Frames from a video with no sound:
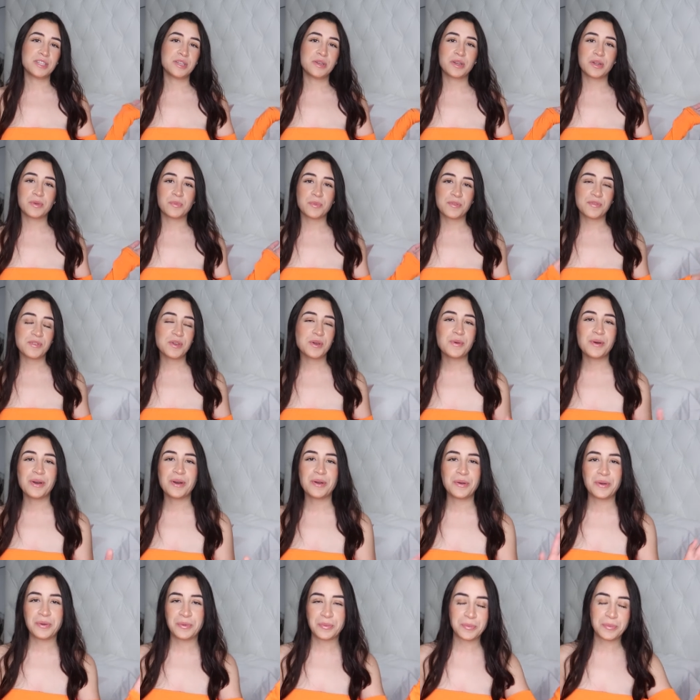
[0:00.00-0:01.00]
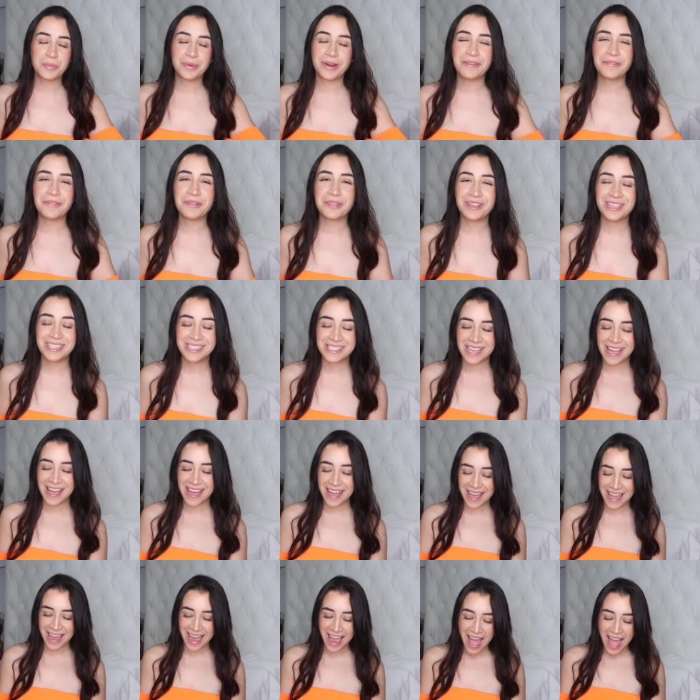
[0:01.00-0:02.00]
you can review it or whatever they
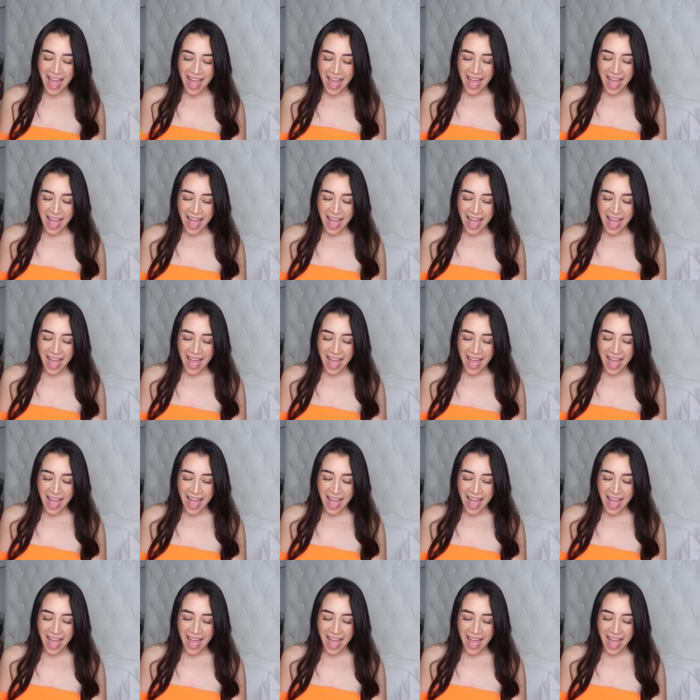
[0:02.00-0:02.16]
say.